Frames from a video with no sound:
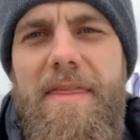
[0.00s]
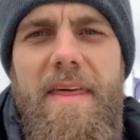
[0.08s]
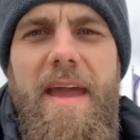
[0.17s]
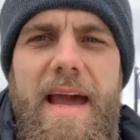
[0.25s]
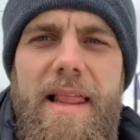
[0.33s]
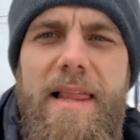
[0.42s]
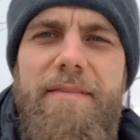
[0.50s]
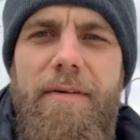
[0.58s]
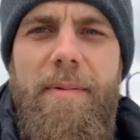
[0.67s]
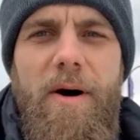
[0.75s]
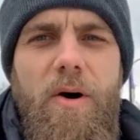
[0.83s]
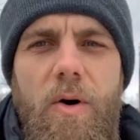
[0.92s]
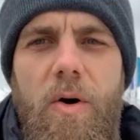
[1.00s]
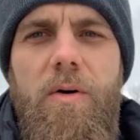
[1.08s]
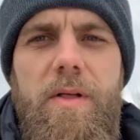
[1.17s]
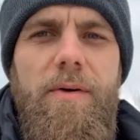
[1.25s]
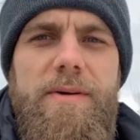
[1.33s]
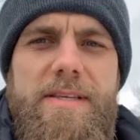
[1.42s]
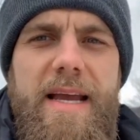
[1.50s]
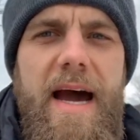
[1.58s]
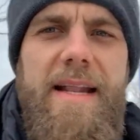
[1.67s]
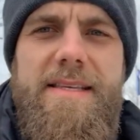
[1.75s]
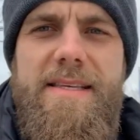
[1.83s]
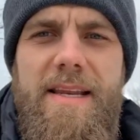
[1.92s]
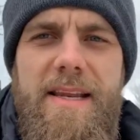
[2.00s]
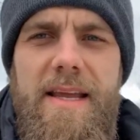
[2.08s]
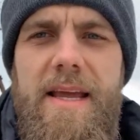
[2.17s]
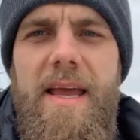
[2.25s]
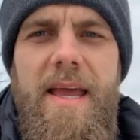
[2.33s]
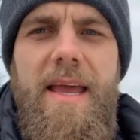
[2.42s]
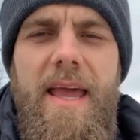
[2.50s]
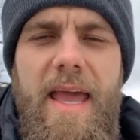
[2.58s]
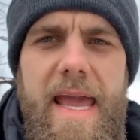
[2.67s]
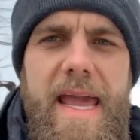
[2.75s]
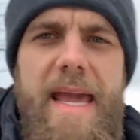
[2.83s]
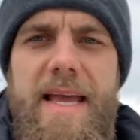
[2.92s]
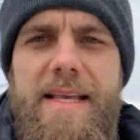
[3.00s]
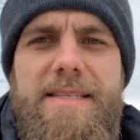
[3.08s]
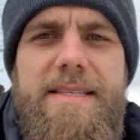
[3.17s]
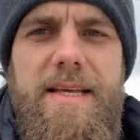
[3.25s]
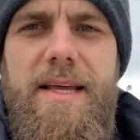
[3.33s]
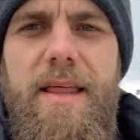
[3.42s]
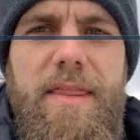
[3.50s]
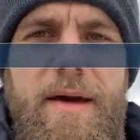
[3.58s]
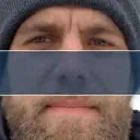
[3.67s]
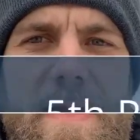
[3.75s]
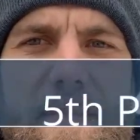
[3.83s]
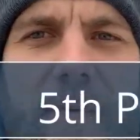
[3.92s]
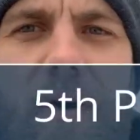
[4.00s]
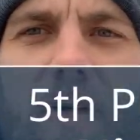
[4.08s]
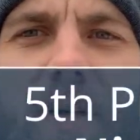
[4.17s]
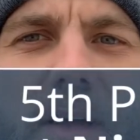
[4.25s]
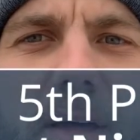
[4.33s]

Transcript: thing I love about Eau Claire, Wisconsin is the people.